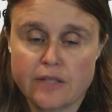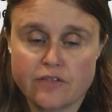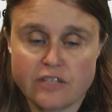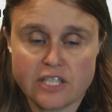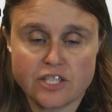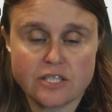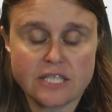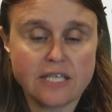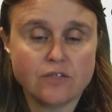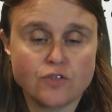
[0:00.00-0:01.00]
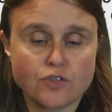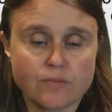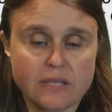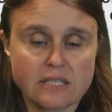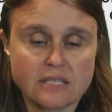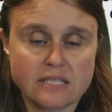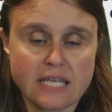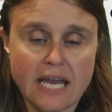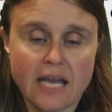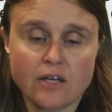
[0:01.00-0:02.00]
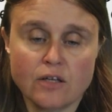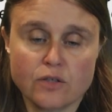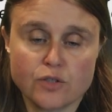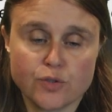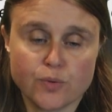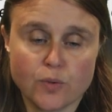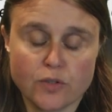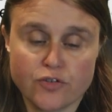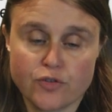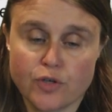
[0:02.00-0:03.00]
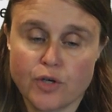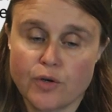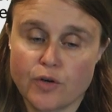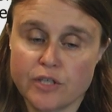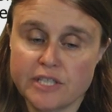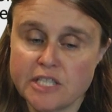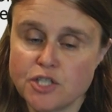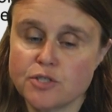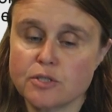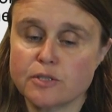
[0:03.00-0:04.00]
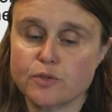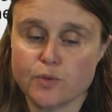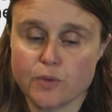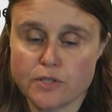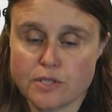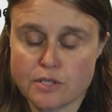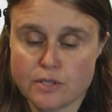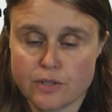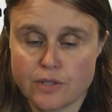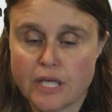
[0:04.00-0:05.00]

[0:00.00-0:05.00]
such as instrument and analog tools or digital tools.